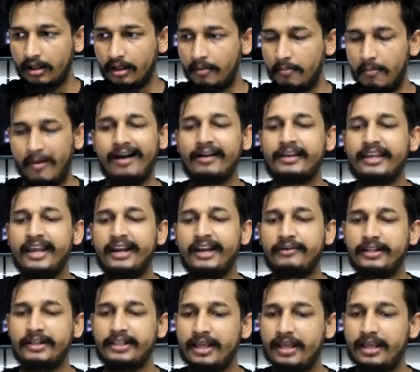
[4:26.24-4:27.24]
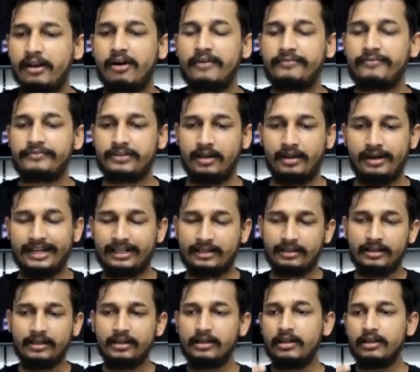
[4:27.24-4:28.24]
market where there are a lot of
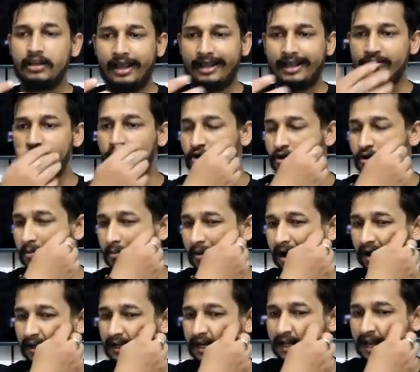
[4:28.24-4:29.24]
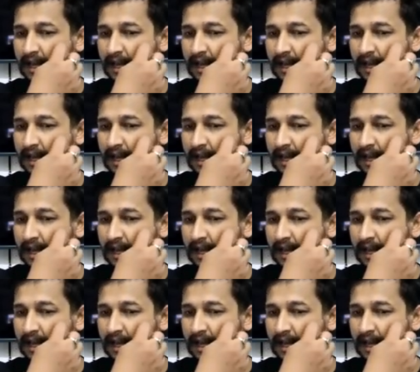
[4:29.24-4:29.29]
and you go to a market